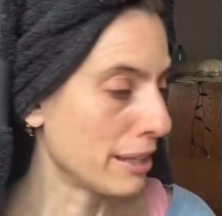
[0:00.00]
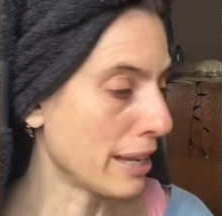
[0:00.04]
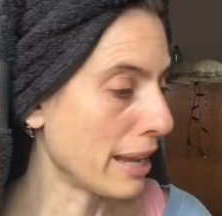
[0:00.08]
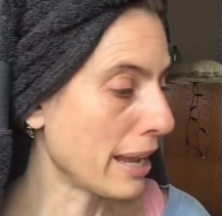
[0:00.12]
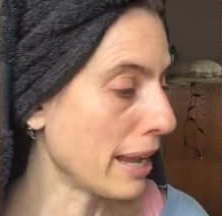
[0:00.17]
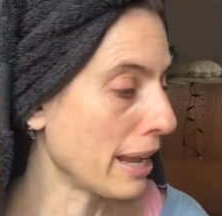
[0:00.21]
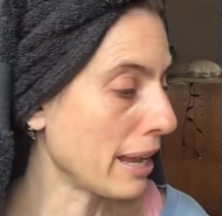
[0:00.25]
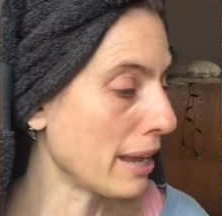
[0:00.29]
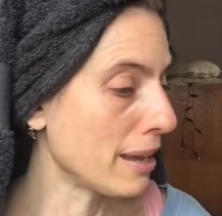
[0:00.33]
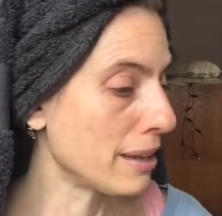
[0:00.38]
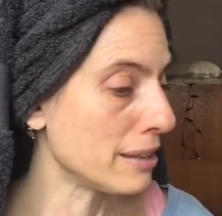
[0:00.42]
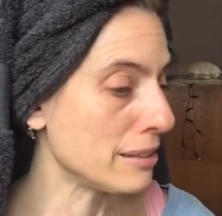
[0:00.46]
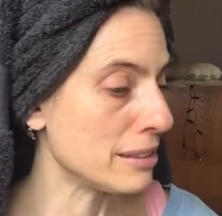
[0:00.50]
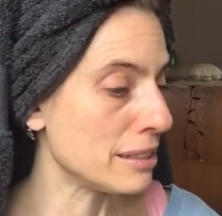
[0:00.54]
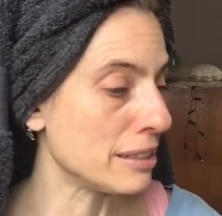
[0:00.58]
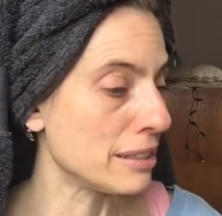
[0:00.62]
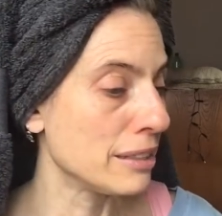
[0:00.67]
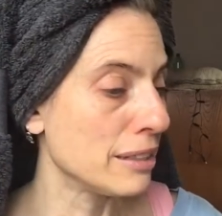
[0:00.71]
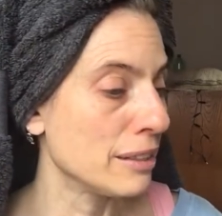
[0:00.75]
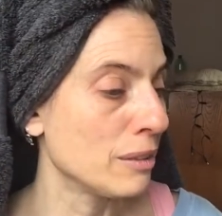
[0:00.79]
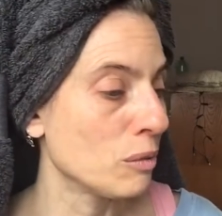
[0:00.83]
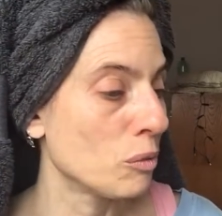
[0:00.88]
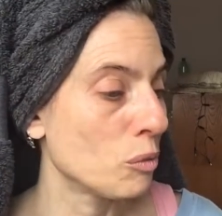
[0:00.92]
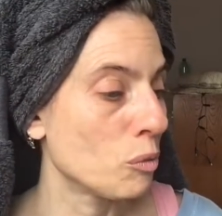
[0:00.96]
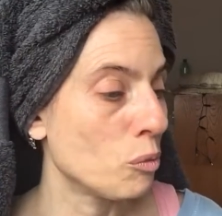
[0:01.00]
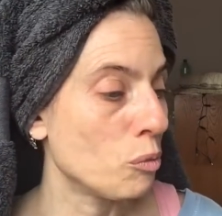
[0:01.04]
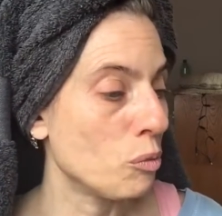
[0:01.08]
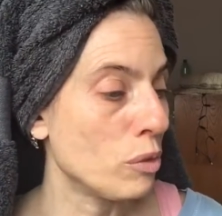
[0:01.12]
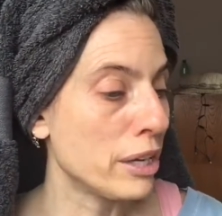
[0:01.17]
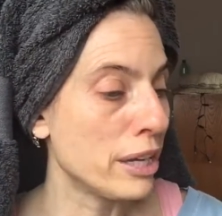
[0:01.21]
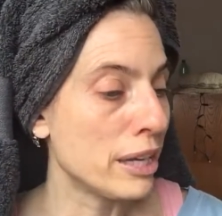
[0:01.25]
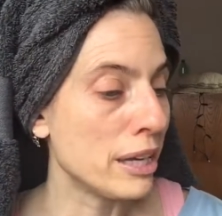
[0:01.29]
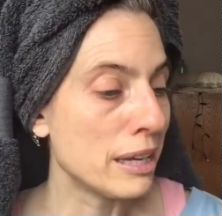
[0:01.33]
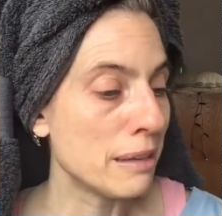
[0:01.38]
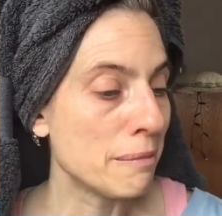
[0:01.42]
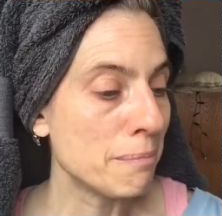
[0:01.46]
And
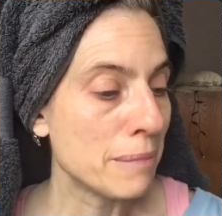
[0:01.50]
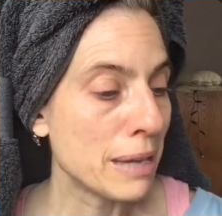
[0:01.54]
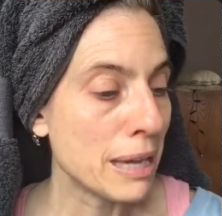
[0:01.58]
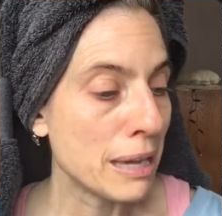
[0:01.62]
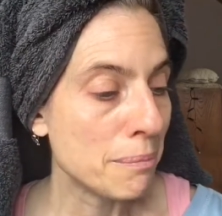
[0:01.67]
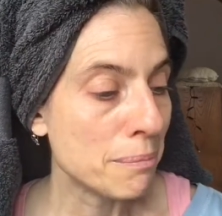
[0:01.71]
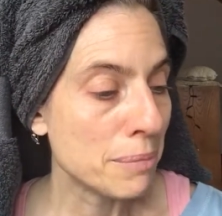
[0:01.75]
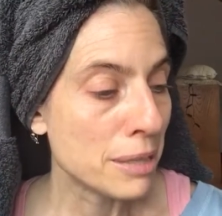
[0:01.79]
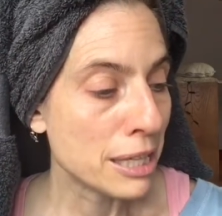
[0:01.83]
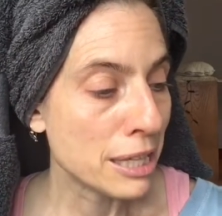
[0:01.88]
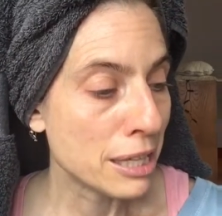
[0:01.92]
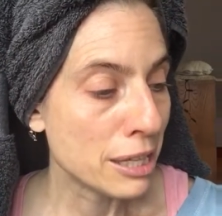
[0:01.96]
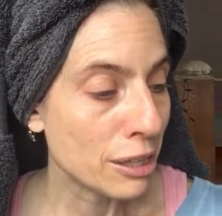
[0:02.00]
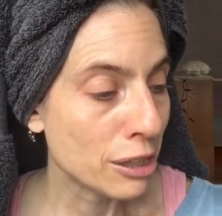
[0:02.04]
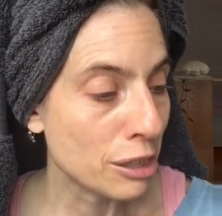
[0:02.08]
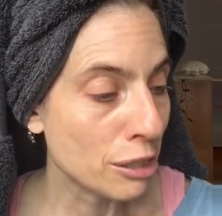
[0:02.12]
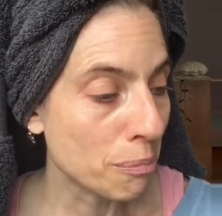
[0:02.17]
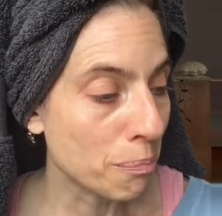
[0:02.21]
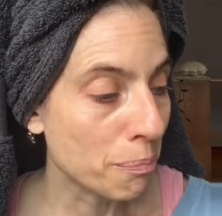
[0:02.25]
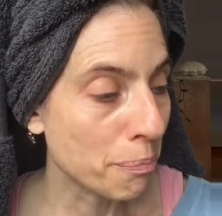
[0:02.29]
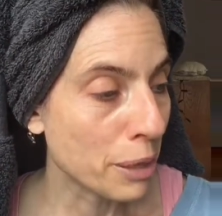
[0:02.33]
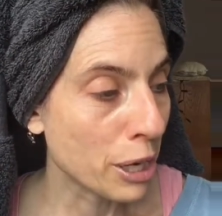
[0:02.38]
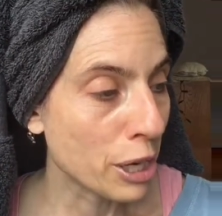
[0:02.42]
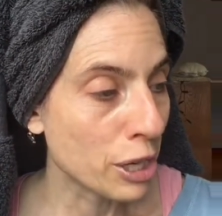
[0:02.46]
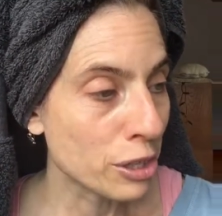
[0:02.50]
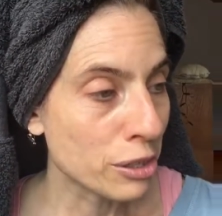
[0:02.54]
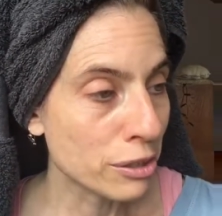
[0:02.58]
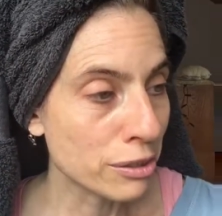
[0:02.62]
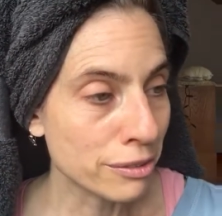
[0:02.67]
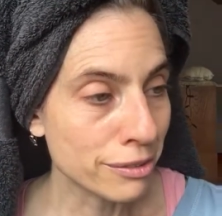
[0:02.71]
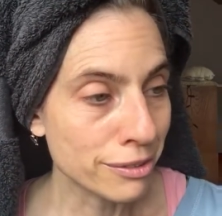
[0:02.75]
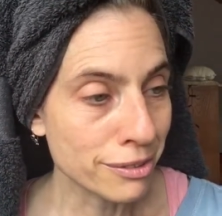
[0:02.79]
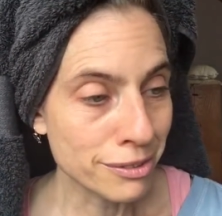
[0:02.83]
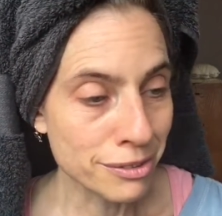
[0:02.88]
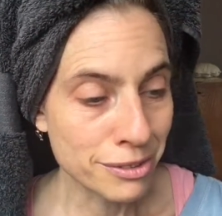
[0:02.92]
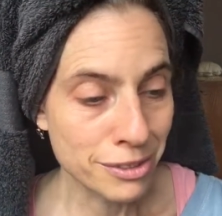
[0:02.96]
we may be the
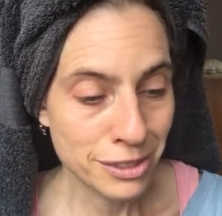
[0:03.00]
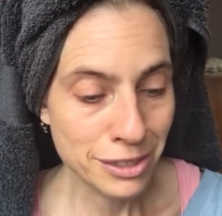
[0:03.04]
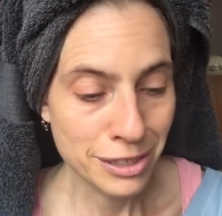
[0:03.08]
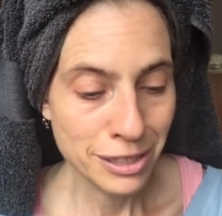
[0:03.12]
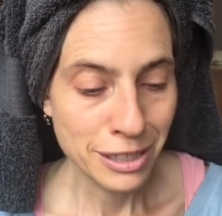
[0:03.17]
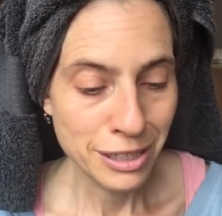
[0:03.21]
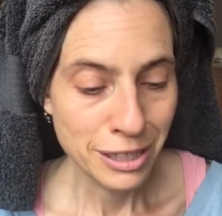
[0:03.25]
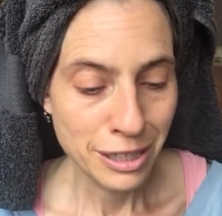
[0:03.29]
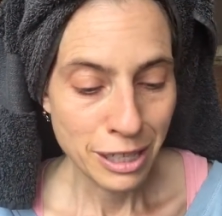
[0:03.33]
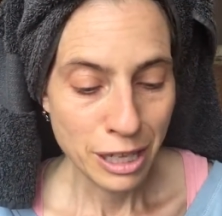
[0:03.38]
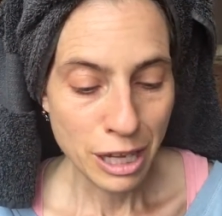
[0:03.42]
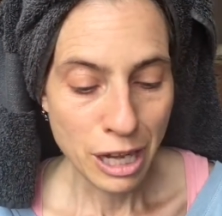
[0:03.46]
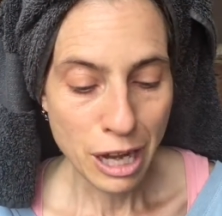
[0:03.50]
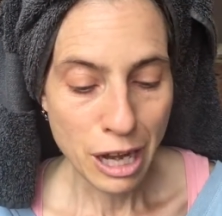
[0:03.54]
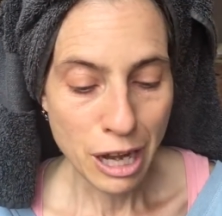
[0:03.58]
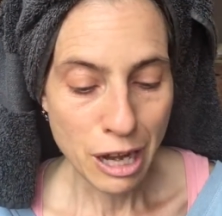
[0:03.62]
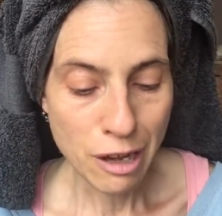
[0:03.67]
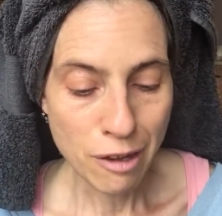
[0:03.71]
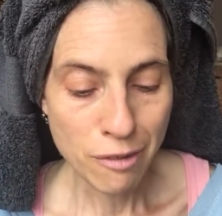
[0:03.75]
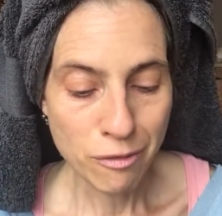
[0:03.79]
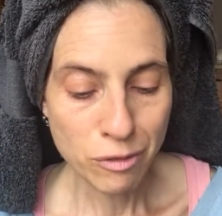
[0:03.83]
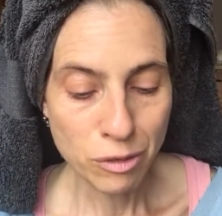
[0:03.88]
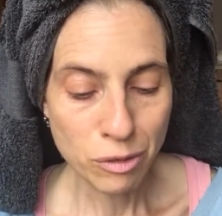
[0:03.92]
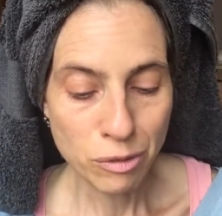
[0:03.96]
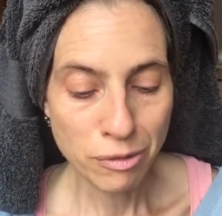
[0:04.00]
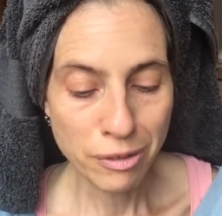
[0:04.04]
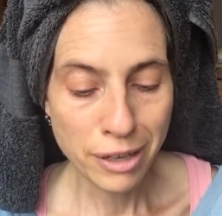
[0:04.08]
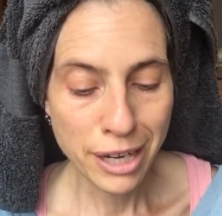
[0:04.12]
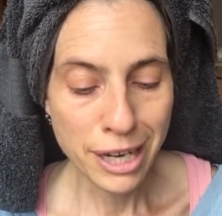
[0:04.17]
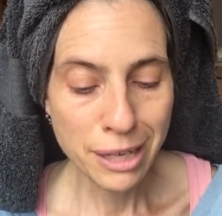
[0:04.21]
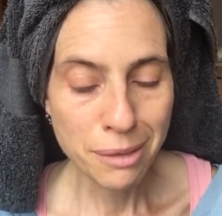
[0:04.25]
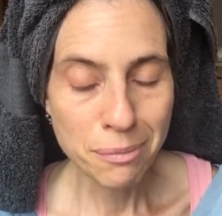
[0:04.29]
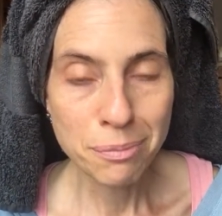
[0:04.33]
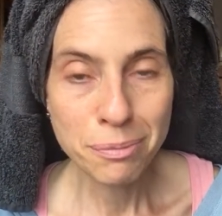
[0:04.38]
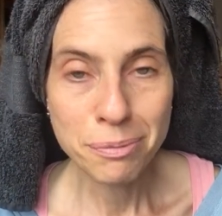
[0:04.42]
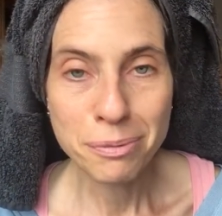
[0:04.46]
pearls of
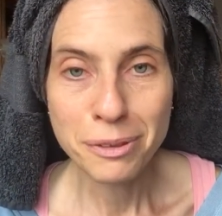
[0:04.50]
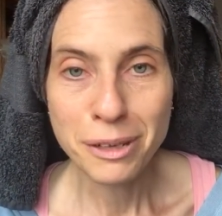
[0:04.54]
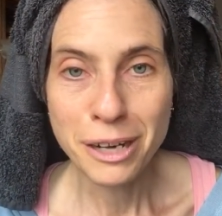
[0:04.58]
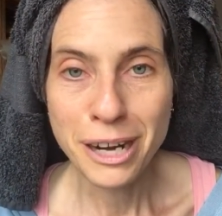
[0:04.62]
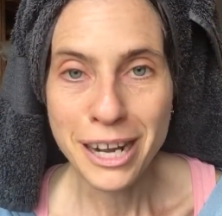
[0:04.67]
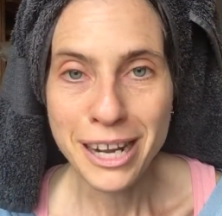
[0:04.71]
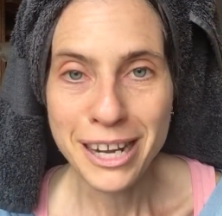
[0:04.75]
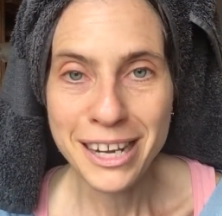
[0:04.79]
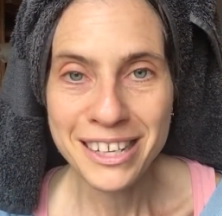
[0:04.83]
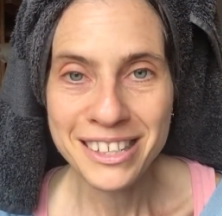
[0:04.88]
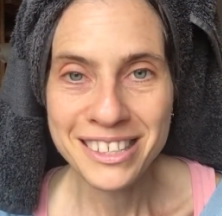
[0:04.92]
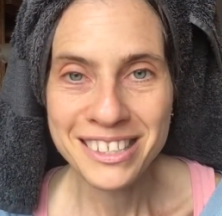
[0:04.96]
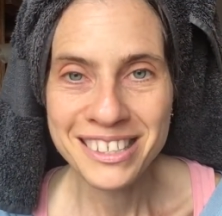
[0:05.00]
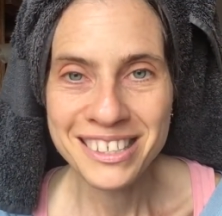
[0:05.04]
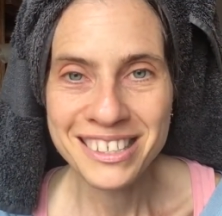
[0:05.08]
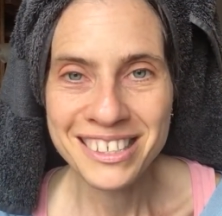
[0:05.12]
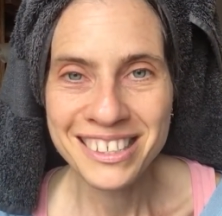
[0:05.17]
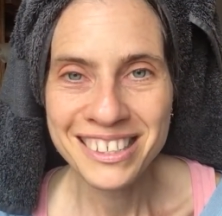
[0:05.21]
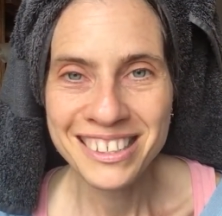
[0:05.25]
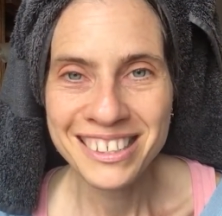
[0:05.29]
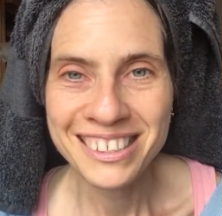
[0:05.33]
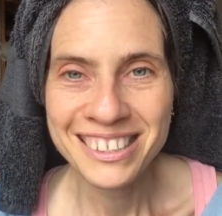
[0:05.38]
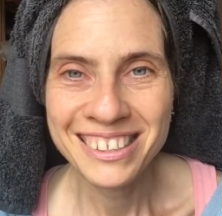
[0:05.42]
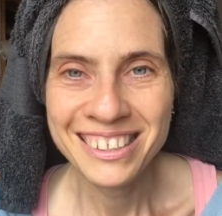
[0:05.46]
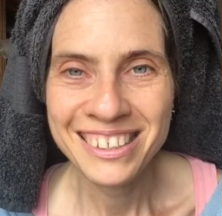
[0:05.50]
great price